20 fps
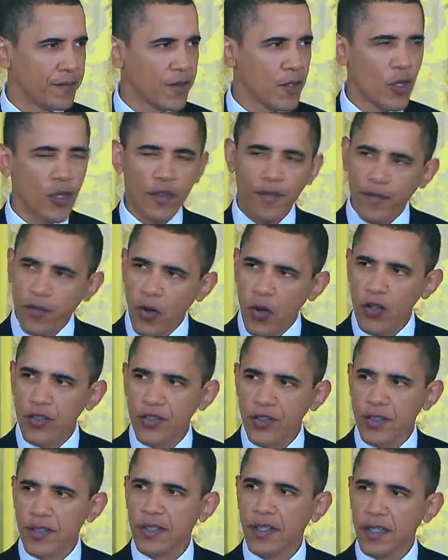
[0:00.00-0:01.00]
You're the
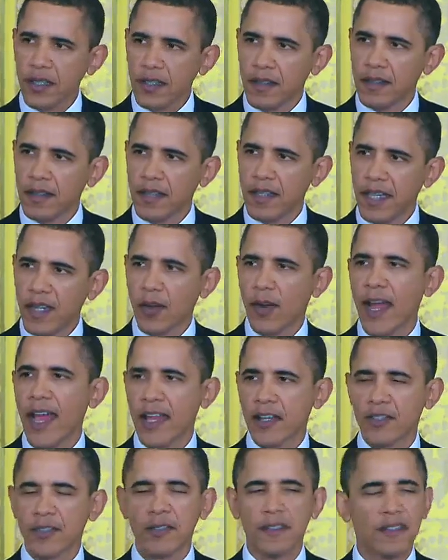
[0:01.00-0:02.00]
first
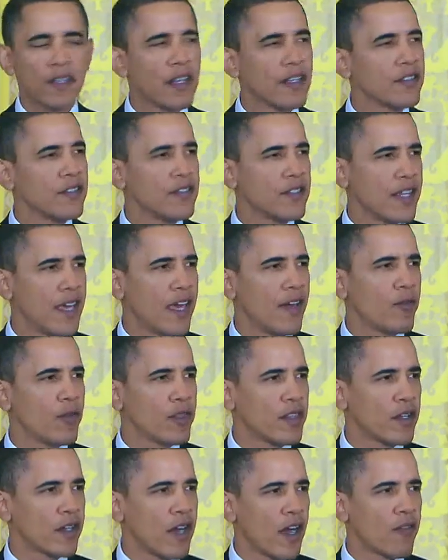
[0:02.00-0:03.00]
interaction citizens have
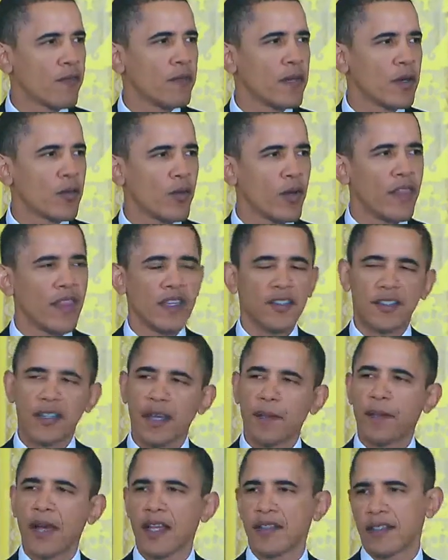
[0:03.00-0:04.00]
with their government when they
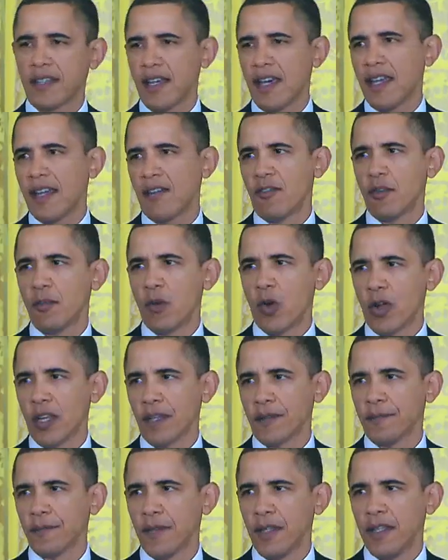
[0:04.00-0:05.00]
step outside every morning.